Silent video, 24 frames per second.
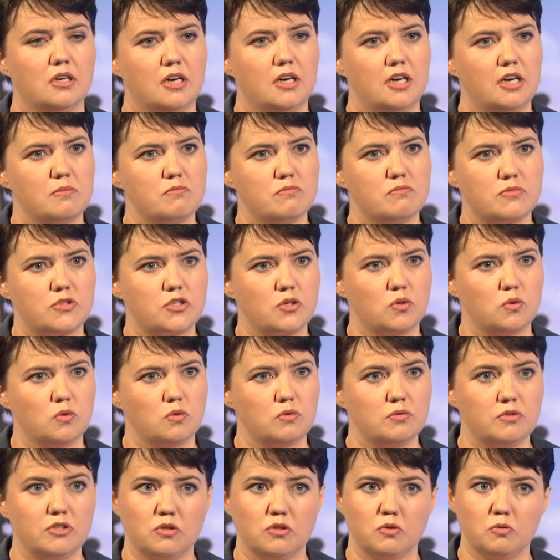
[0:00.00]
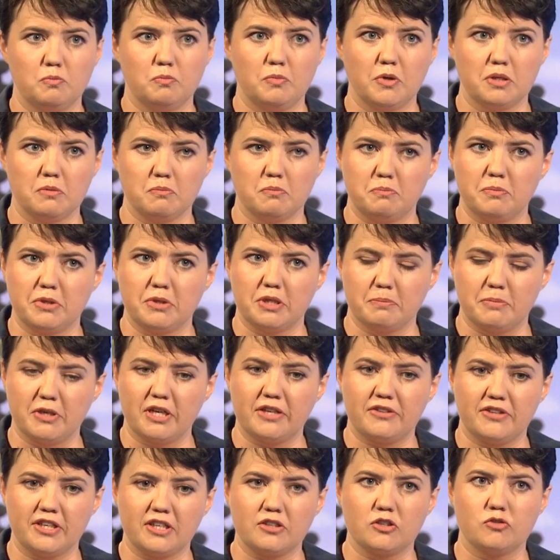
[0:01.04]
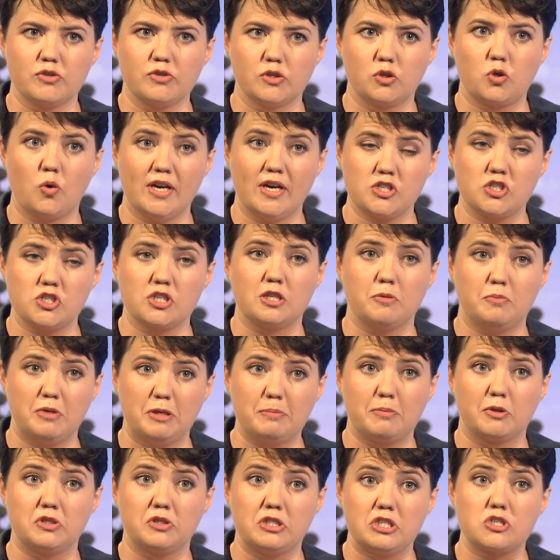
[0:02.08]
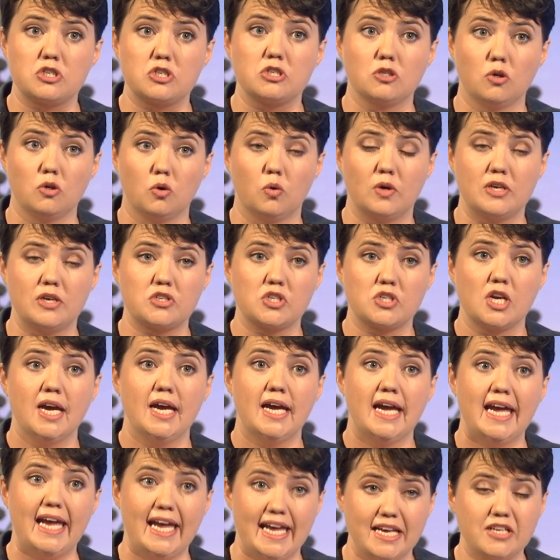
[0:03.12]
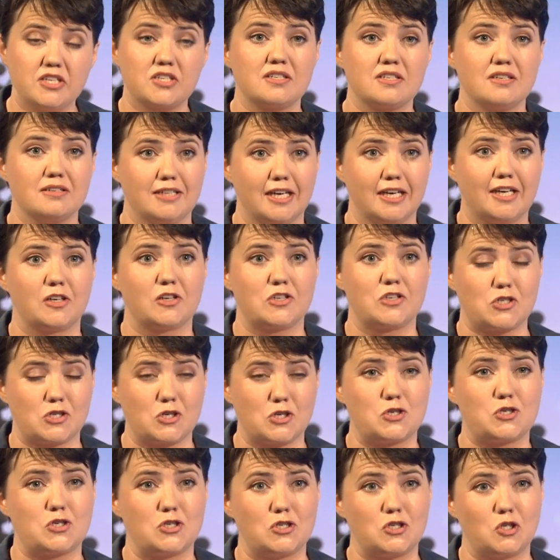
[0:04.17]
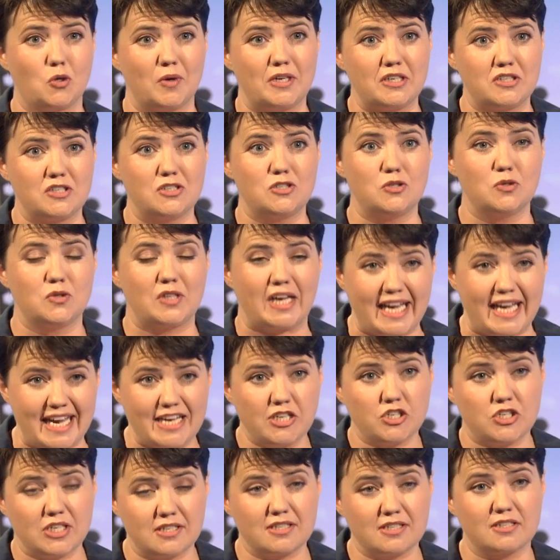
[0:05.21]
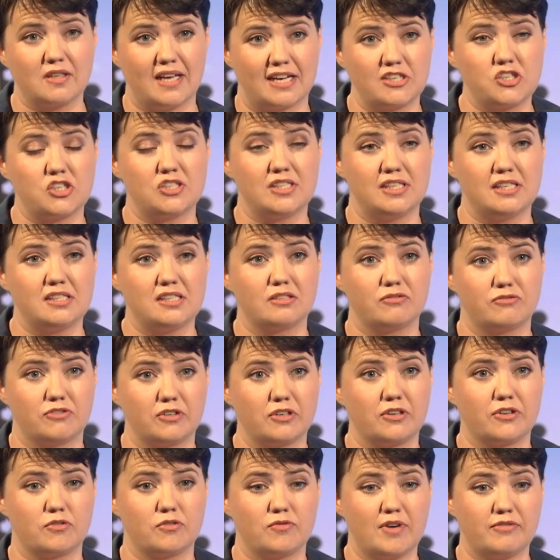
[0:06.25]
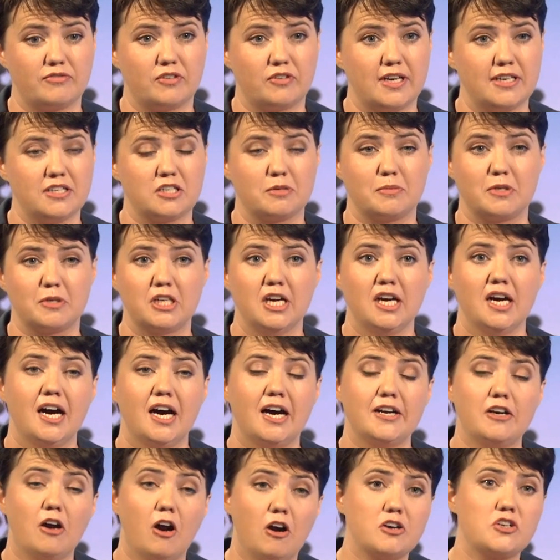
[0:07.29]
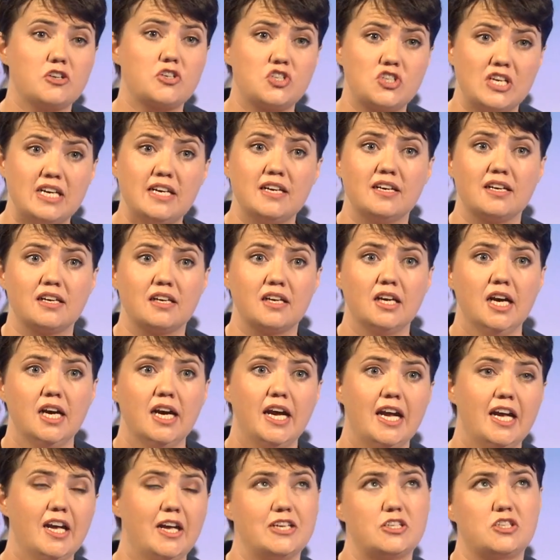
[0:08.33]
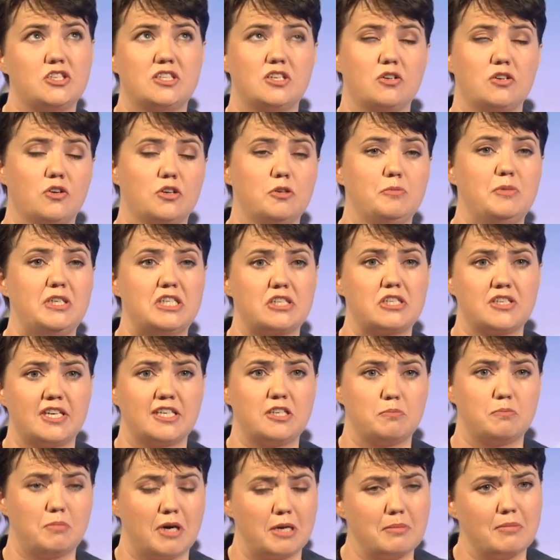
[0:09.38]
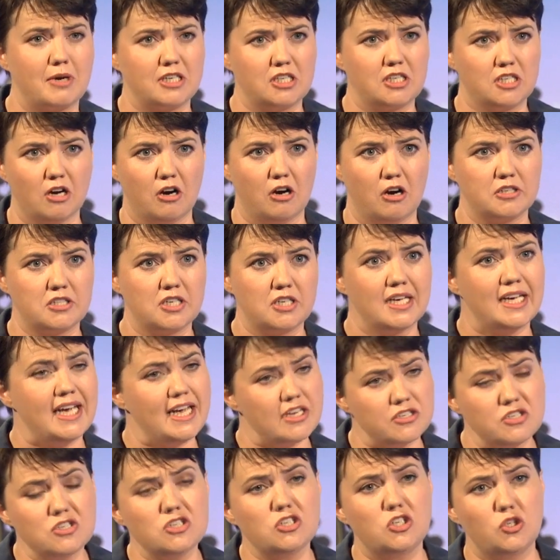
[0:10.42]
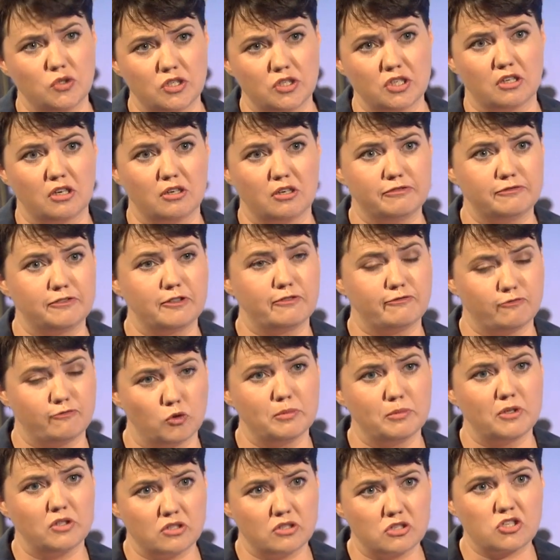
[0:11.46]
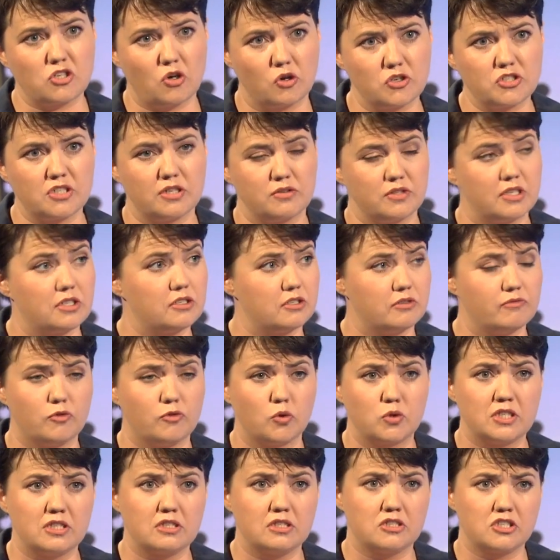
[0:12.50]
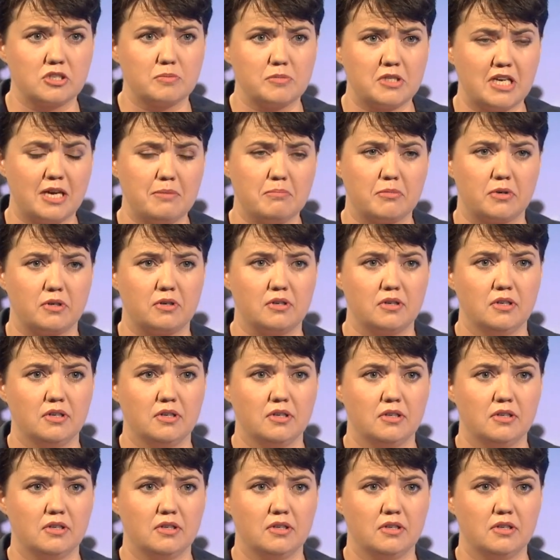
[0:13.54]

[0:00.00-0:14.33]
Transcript: But I think the real question that people need to know is Nicola Sturgeon going to do that? Is she still agitating for another referendum? And her saying it's going to be decided by my gut isn't good enough for 4 million Scots out there that voted in September.